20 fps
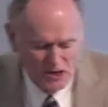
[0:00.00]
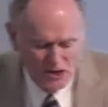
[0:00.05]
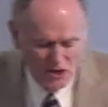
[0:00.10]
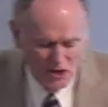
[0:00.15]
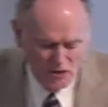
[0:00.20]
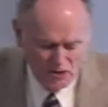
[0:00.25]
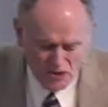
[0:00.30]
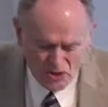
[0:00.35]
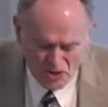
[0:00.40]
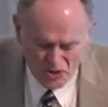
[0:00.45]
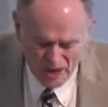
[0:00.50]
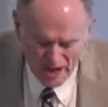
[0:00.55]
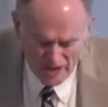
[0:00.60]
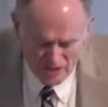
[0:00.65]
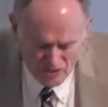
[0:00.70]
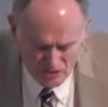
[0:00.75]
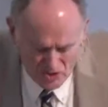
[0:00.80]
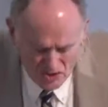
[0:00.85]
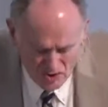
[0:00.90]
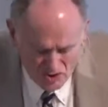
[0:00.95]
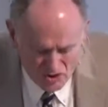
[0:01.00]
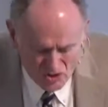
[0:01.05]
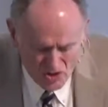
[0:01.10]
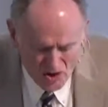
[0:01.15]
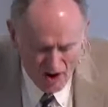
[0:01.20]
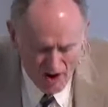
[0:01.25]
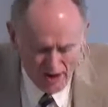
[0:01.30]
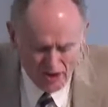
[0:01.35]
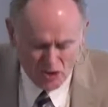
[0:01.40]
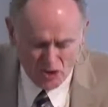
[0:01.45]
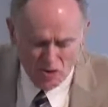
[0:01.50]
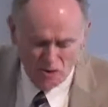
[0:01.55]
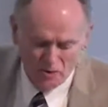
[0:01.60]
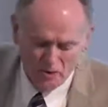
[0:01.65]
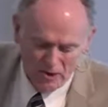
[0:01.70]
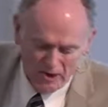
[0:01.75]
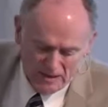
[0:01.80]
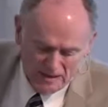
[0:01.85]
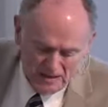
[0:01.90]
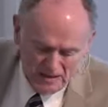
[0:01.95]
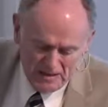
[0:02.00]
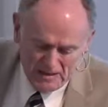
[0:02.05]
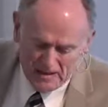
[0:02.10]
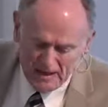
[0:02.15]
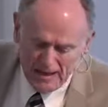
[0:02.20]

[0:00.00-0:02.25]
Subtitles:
who says to Joshua,